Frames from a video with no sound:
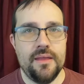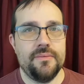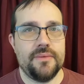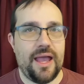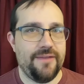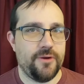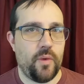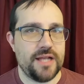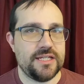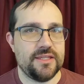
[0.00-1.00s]
Hi, if you're
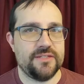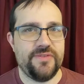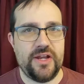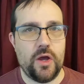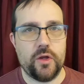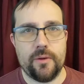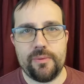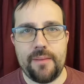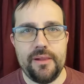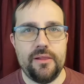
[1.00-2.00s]
watching this video, you're
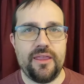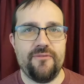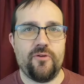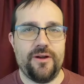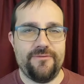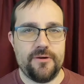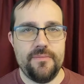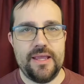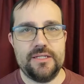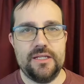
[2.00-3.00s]
probably looking for
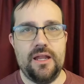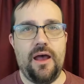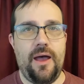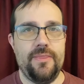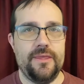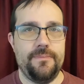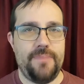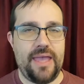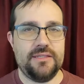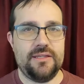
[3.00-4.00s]
information on the
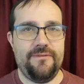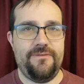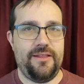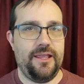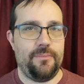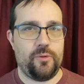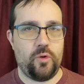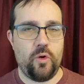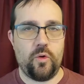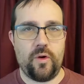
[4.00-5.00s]
best affiliate
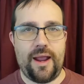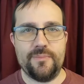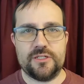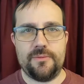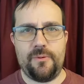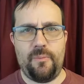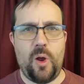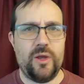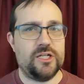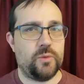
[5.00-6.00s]
programs to
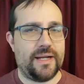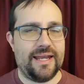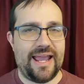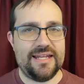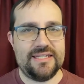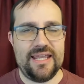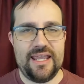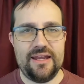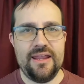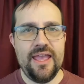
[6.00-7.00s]
promote in
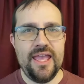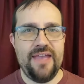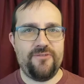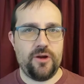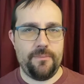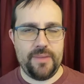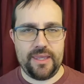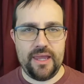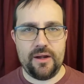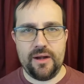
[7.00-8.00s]
2019 if you're a
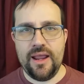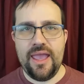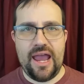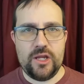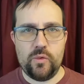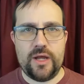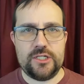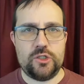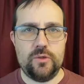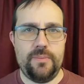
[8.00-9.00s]
beginner and you want
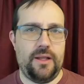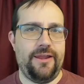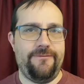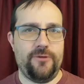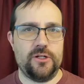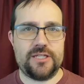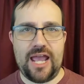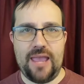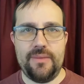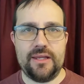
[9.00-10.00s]
to build a
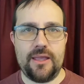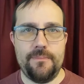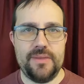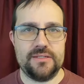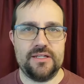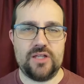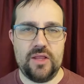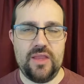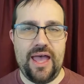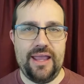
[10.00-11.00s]
full-time income business
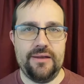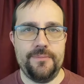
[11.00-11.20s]
online.